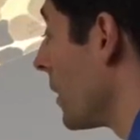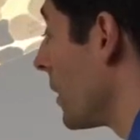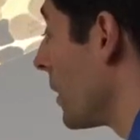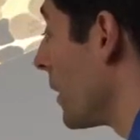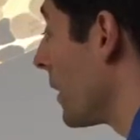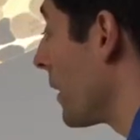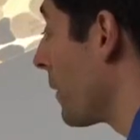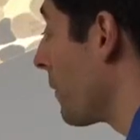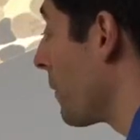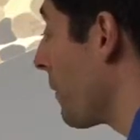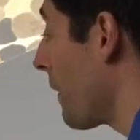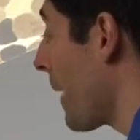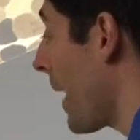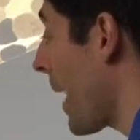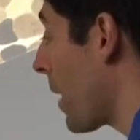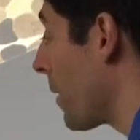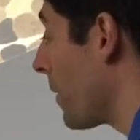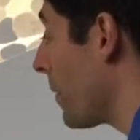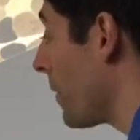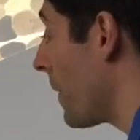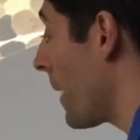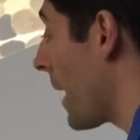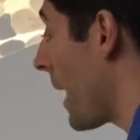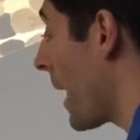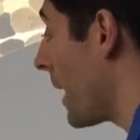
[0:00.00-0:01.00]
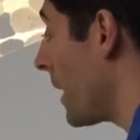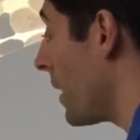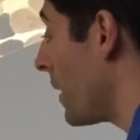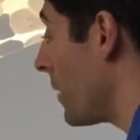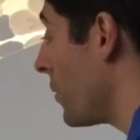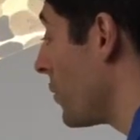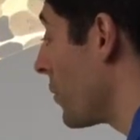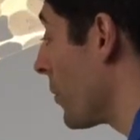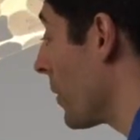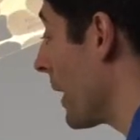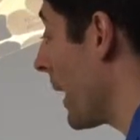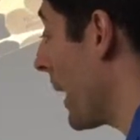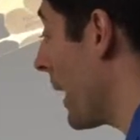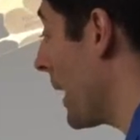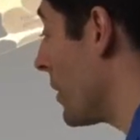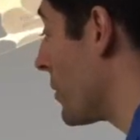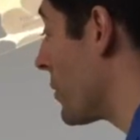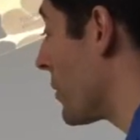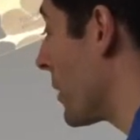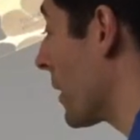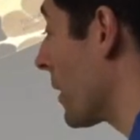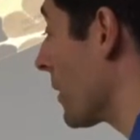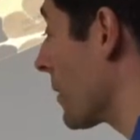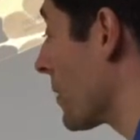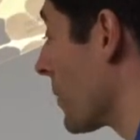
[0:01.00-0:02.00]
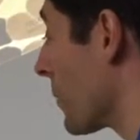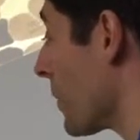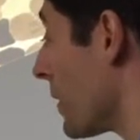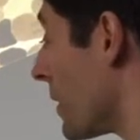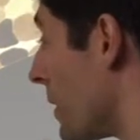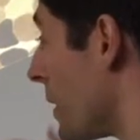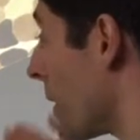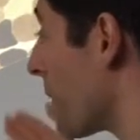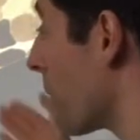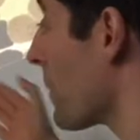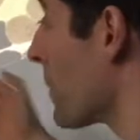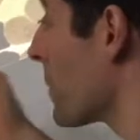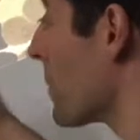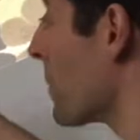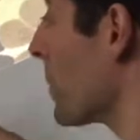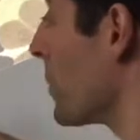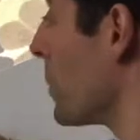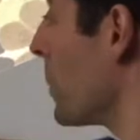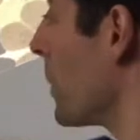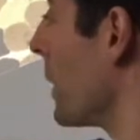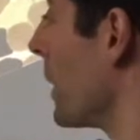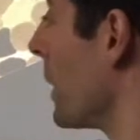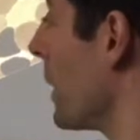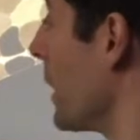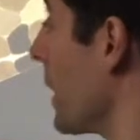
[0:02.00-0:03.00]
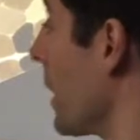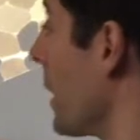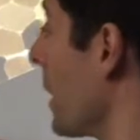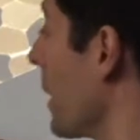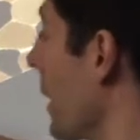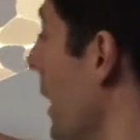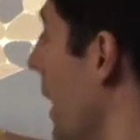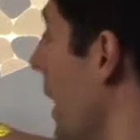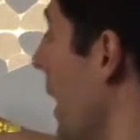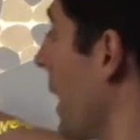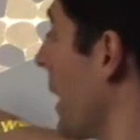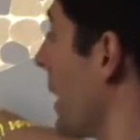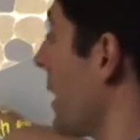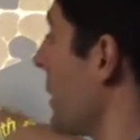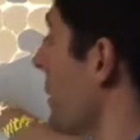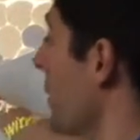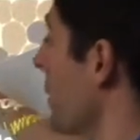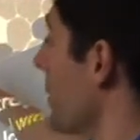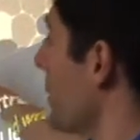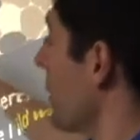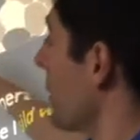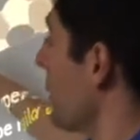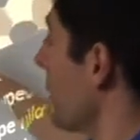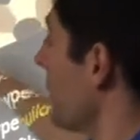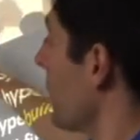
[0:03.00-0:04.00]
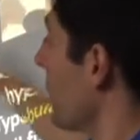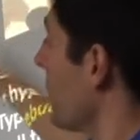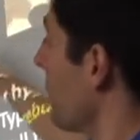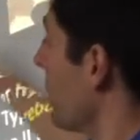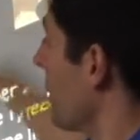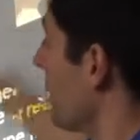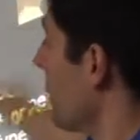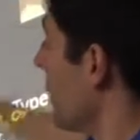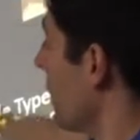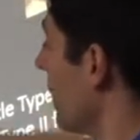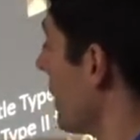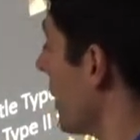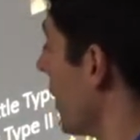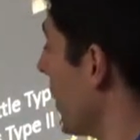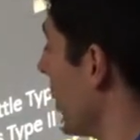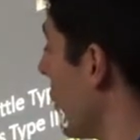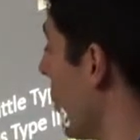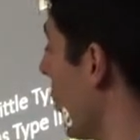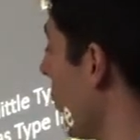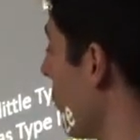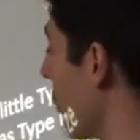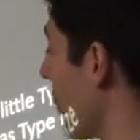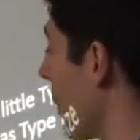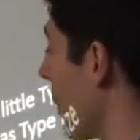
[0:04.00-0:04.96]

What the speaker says: And they found that during aging, so the difference between the young guys and the older